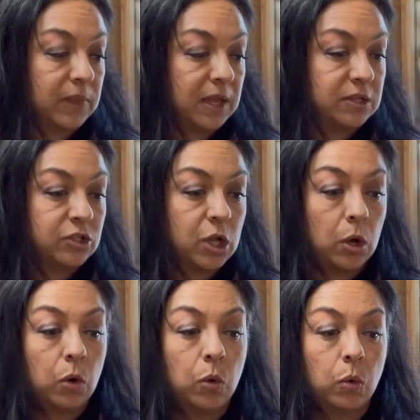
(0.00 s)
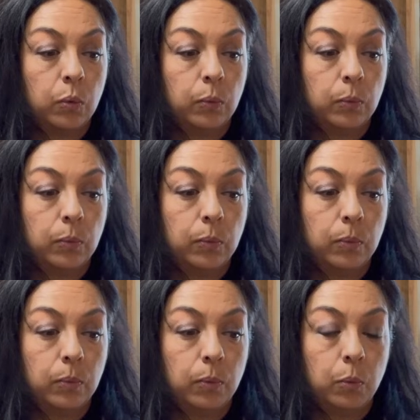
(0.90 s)
So
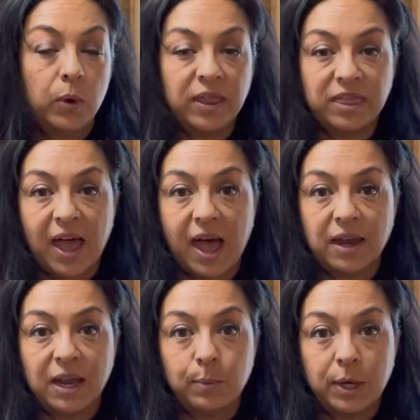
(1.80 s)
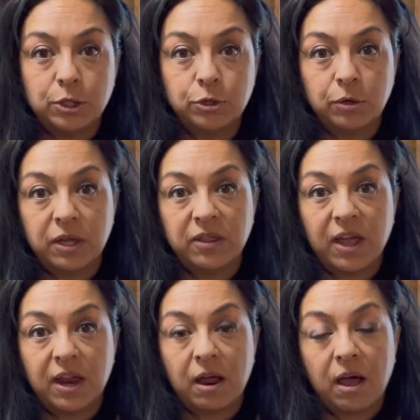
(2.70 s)
with that, in my journey
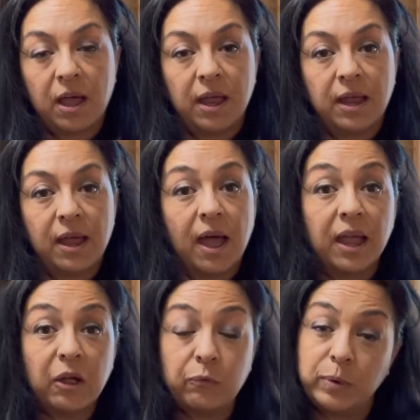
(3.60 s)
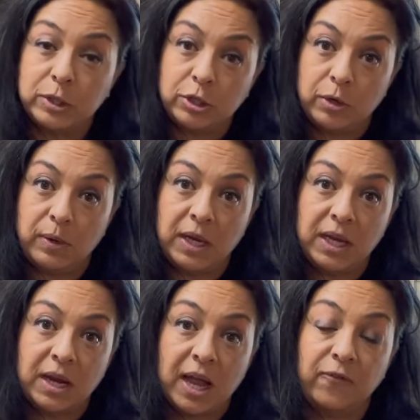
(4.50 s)
that I have been
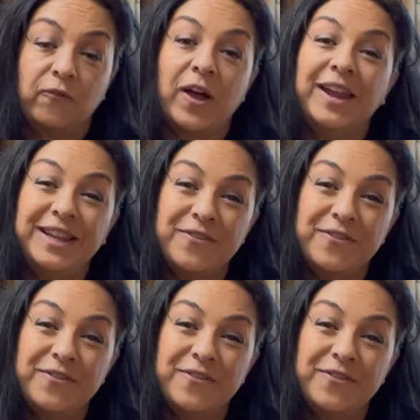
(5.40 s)
doing, I finally